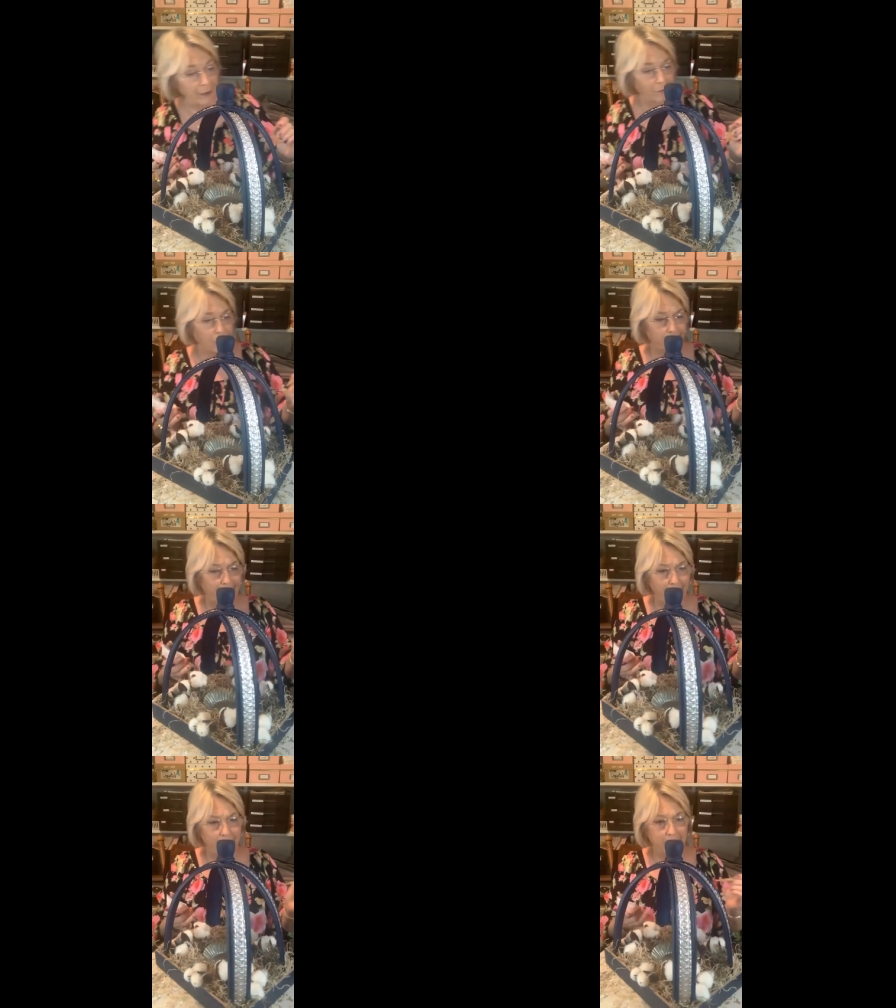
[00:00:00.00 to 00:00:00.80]
whatever
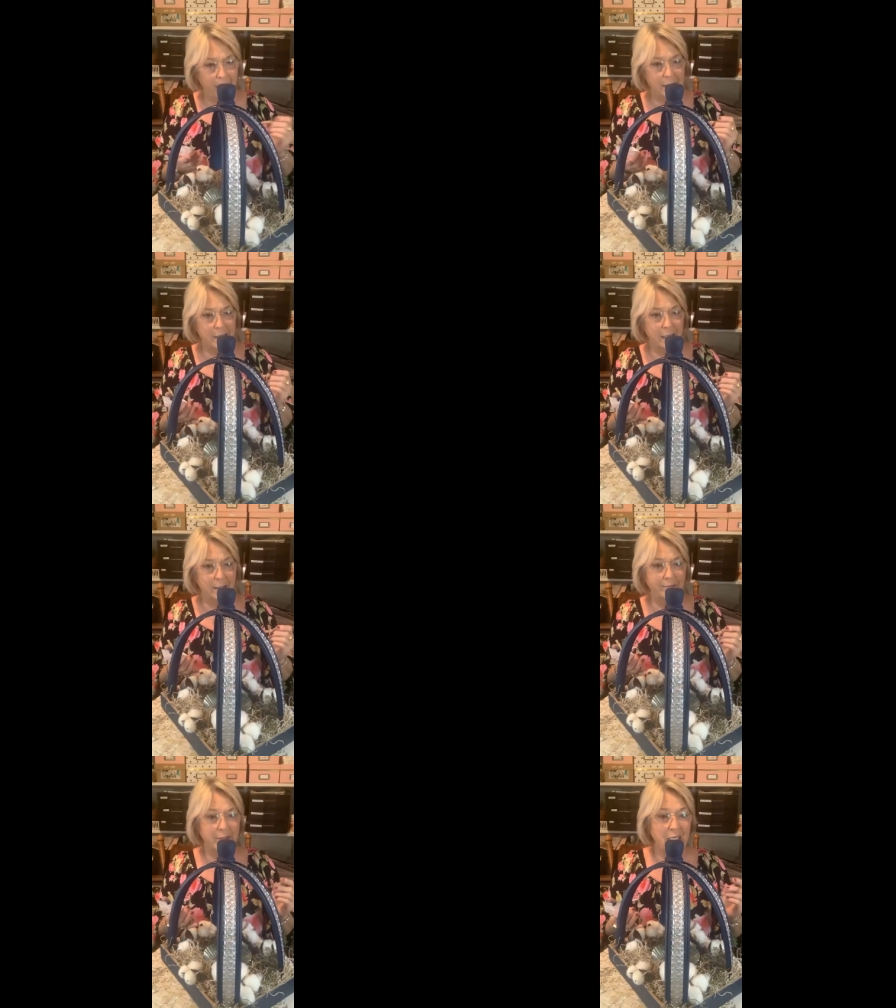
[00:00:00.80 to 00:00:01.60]
about it. And I
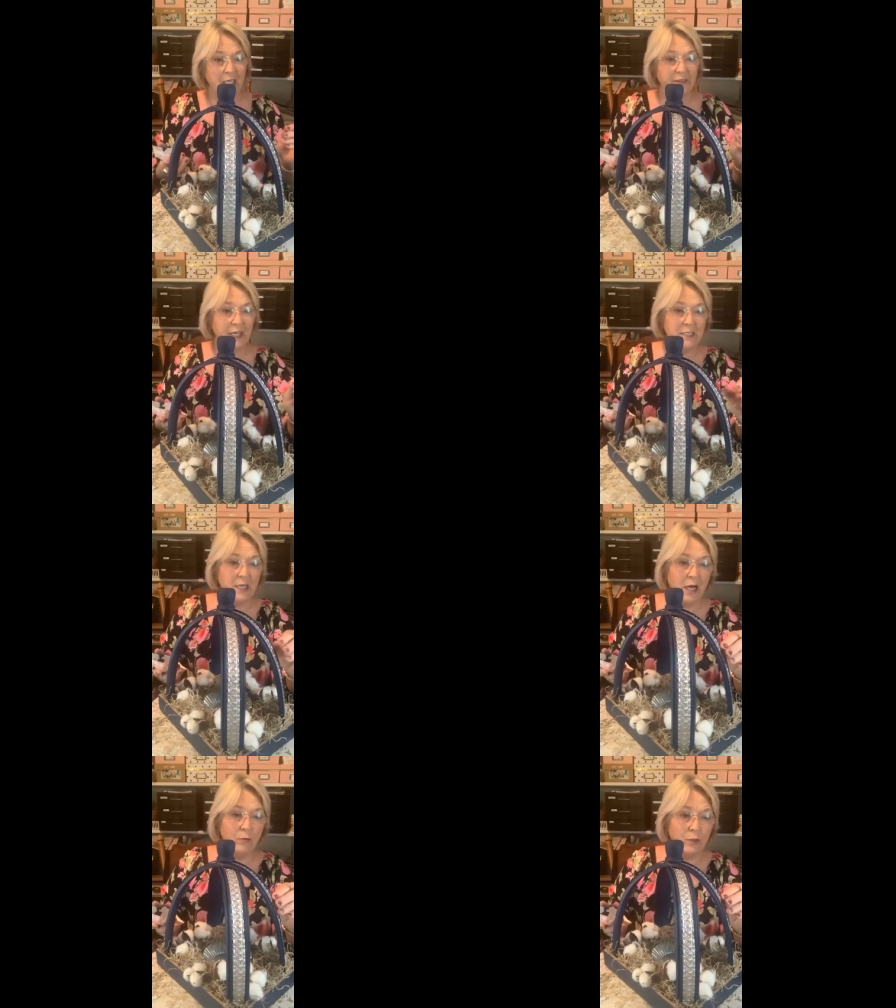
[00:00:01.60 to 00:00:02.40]
said,
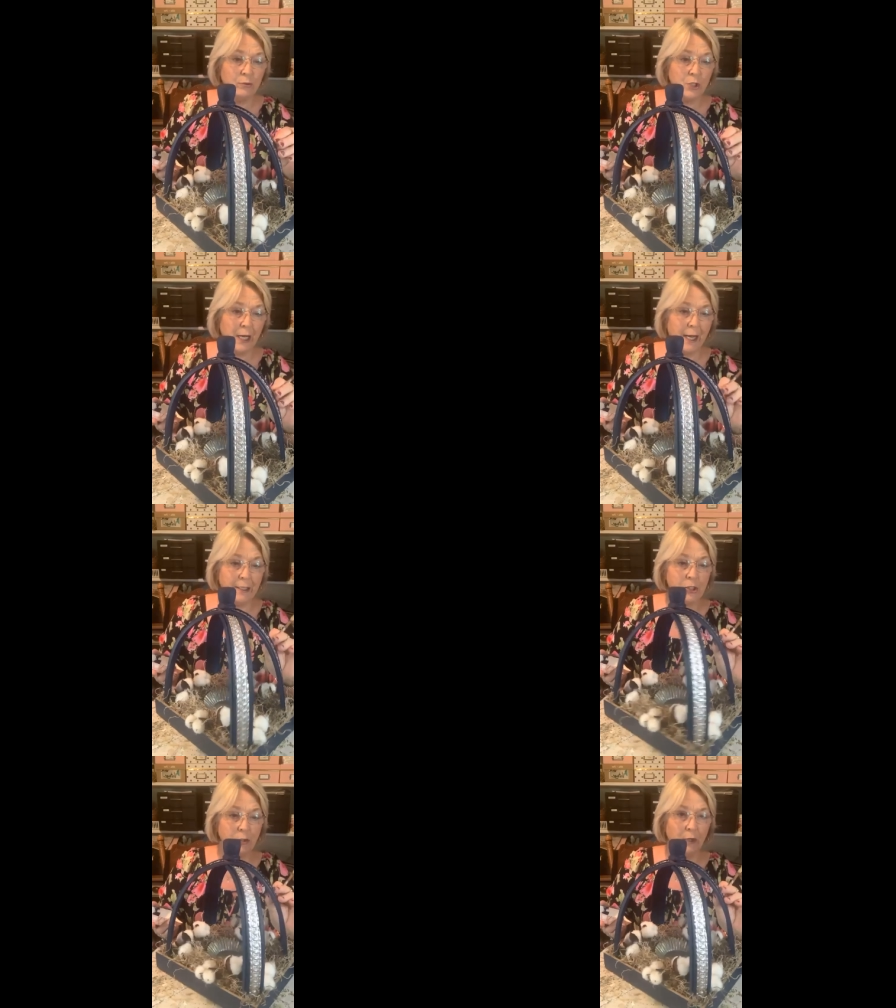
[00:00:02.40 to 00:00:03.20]
that is a Hot Wheel
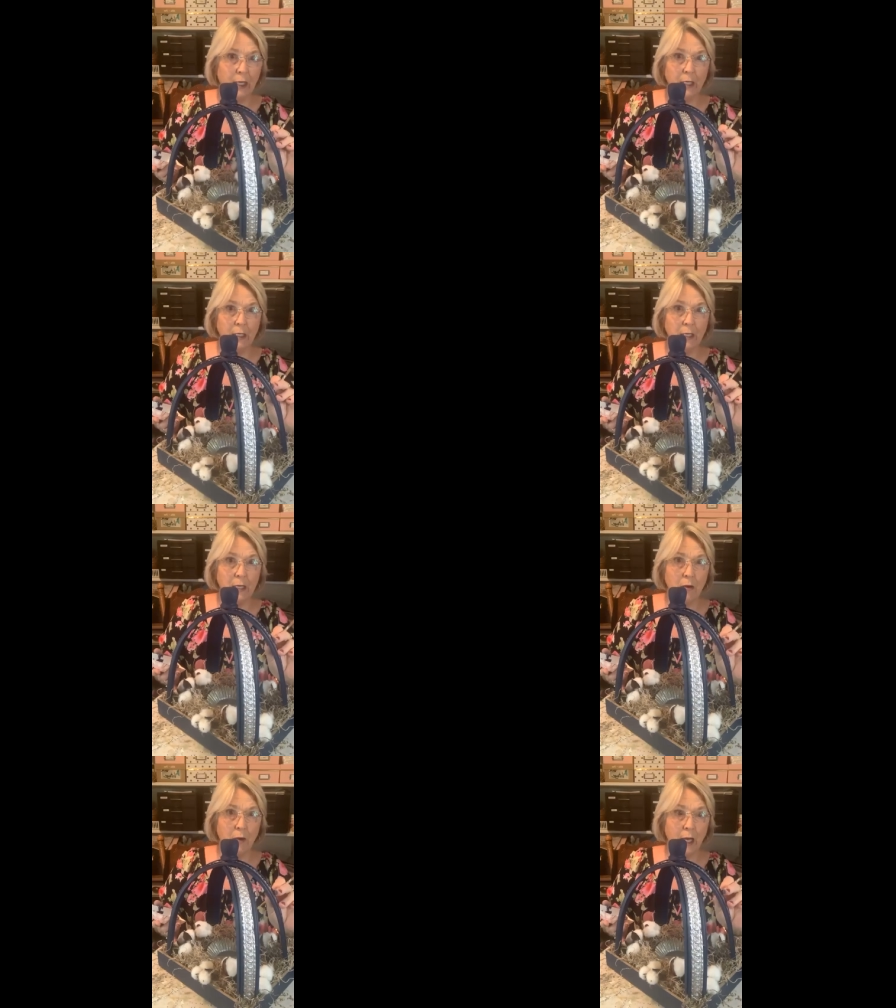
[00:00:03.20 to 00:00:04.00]
track. She went,
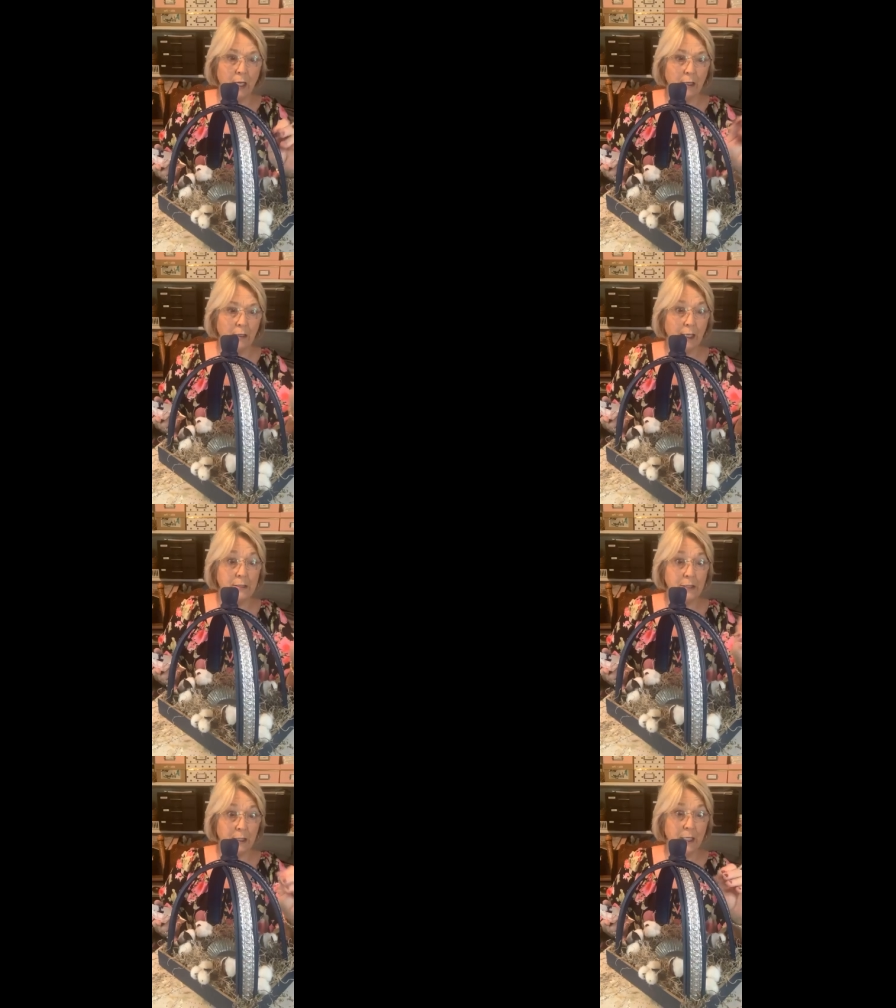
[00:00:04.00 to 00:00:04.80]
no way.
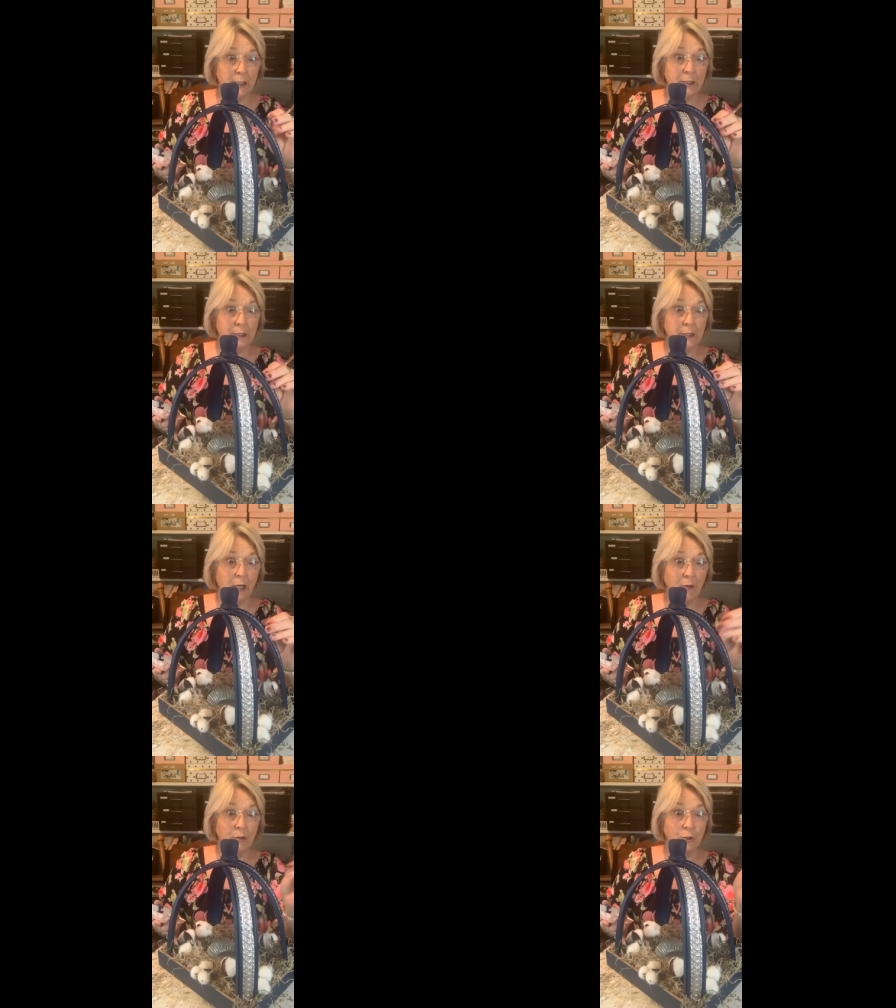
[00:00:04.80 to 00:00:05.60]
I said, yes,
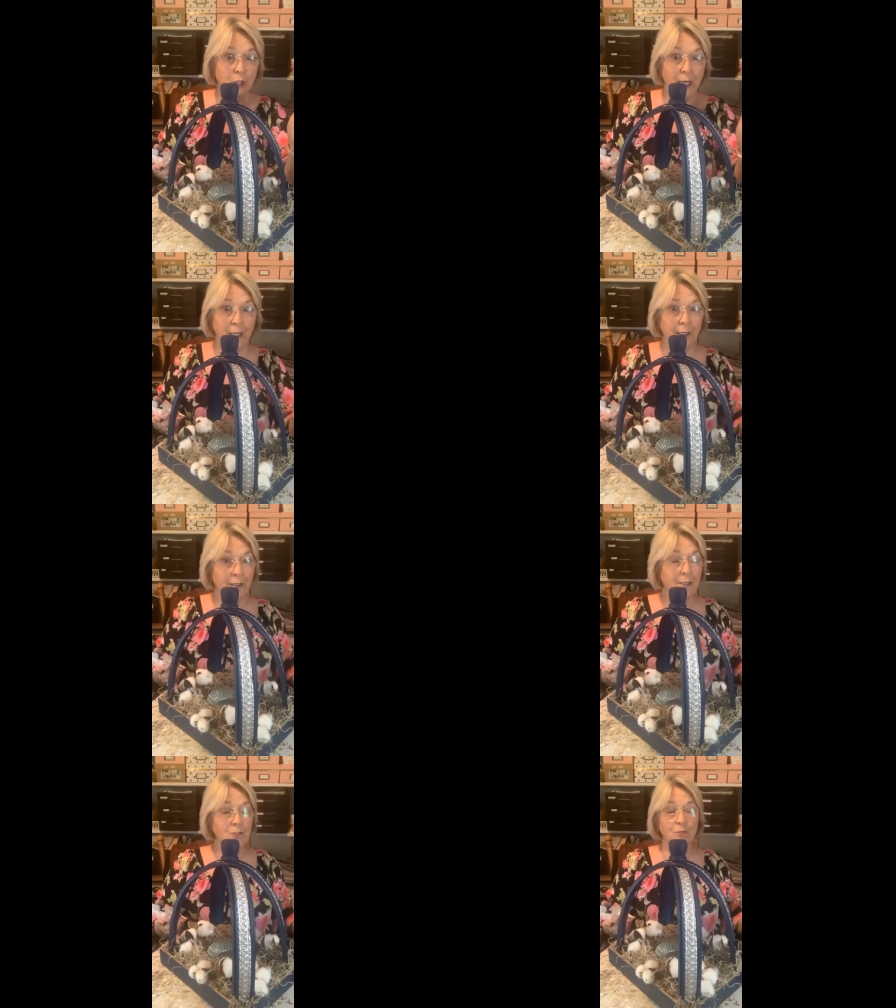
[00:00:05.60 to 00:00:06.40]
it's a Hot Wheel track.